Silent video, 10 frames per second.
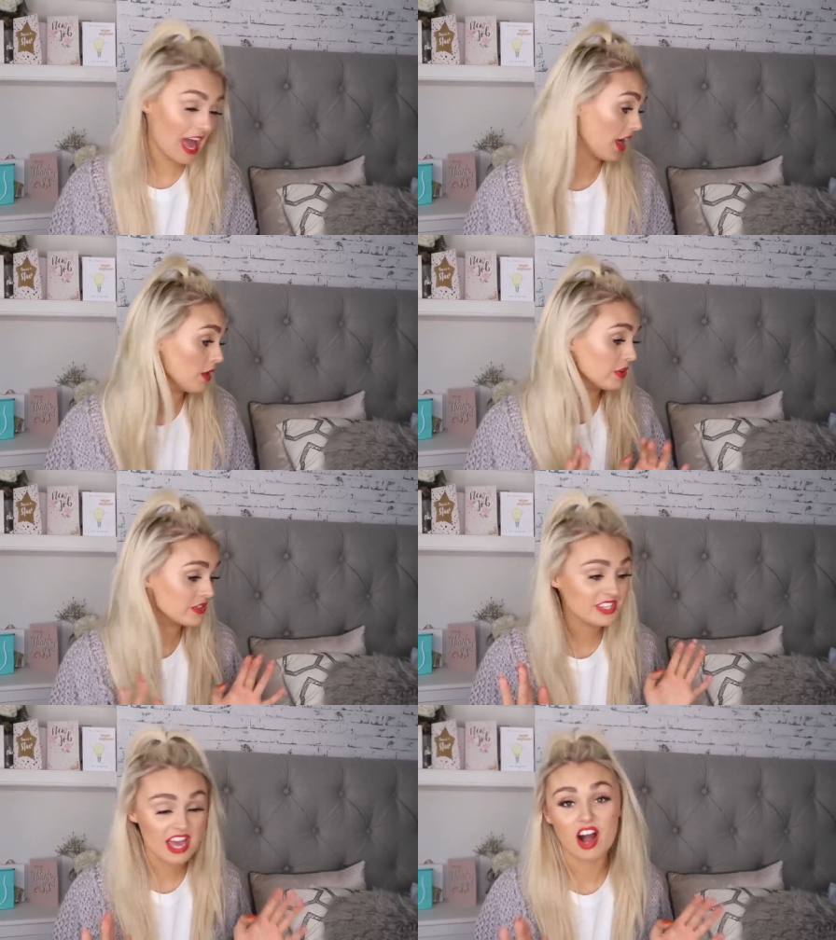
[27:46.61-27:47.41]
I
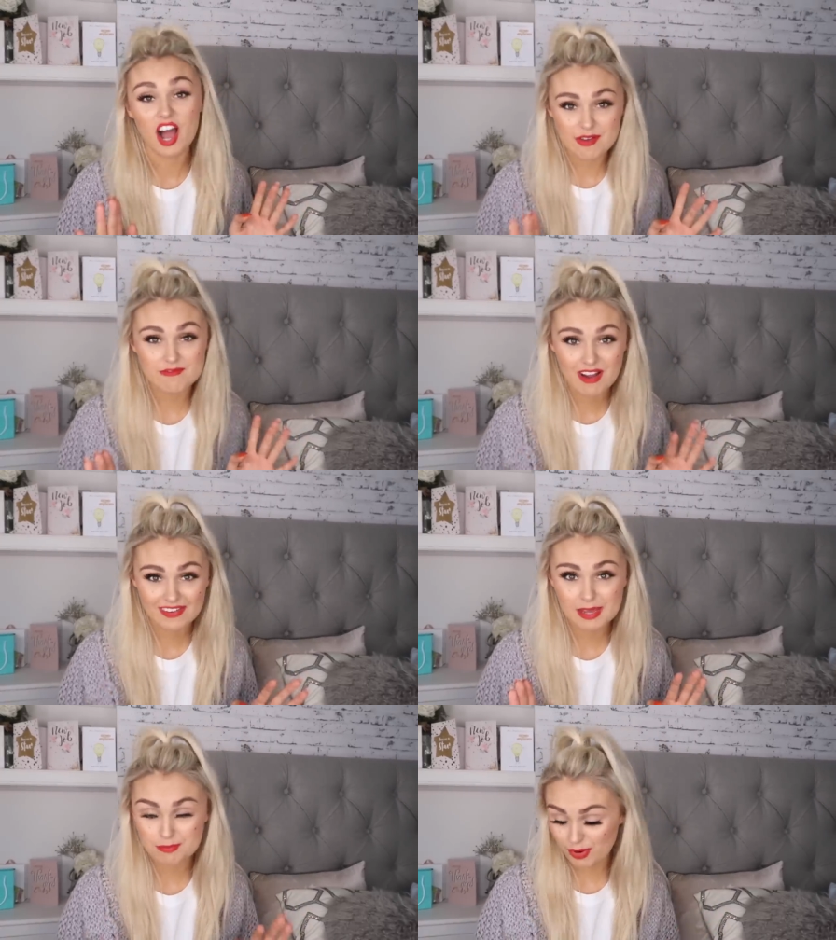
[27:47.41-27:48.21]
will say I am
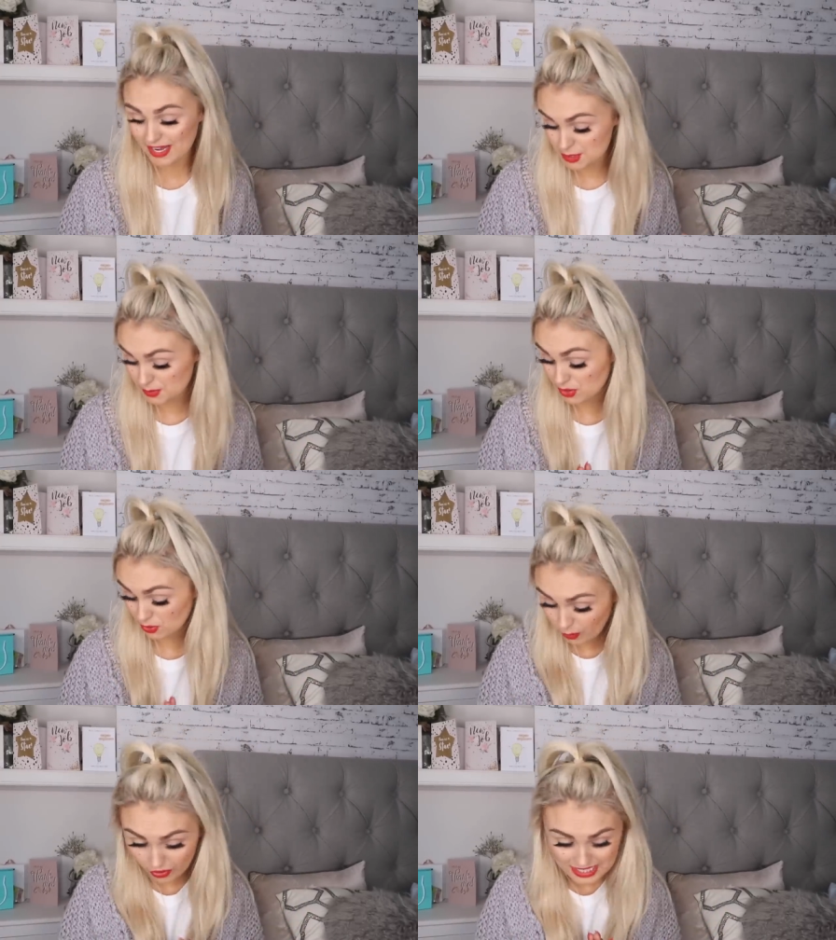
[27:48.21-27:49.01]
very impressed with the
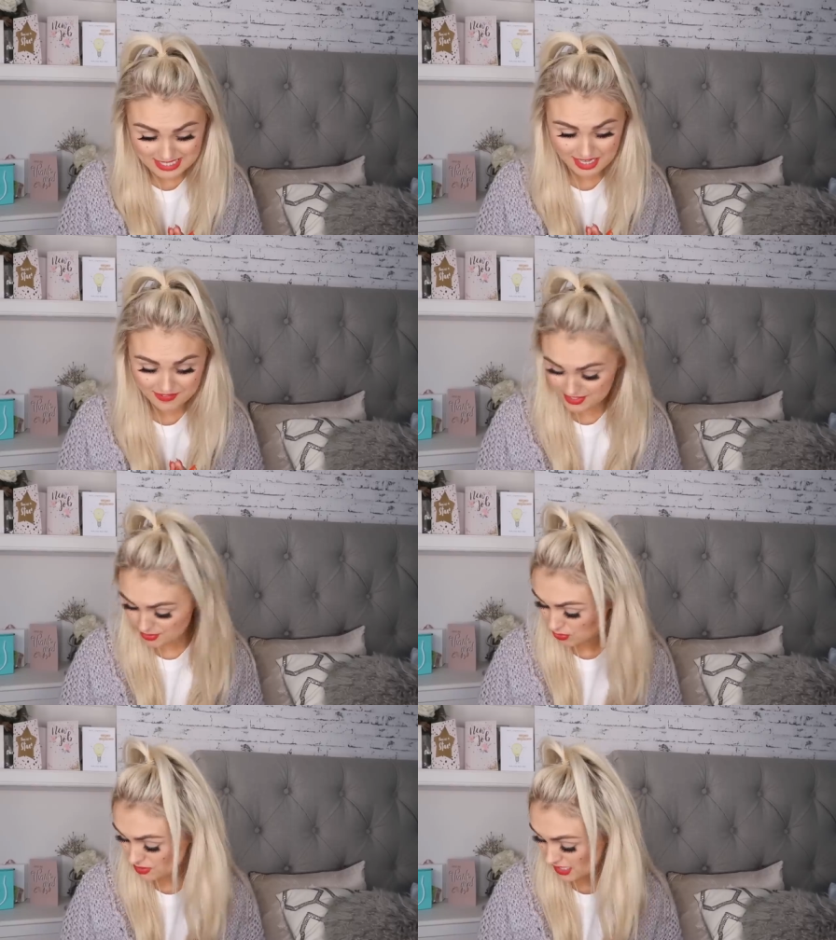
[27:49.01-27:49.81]
quality of this
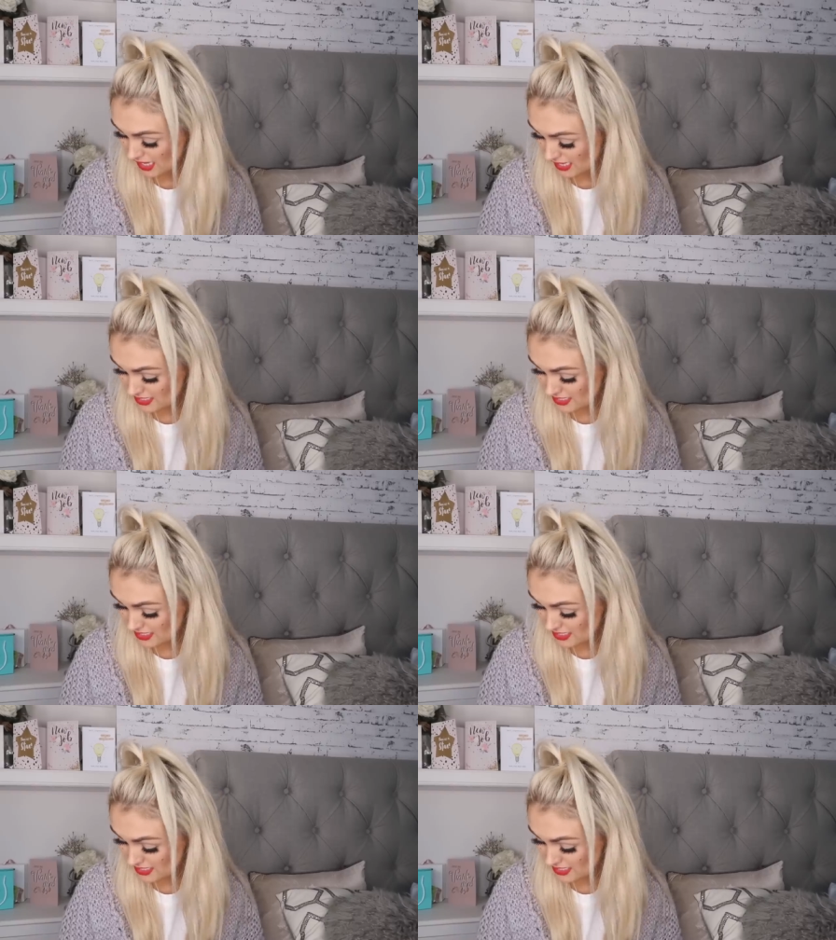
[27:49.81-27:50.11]
order.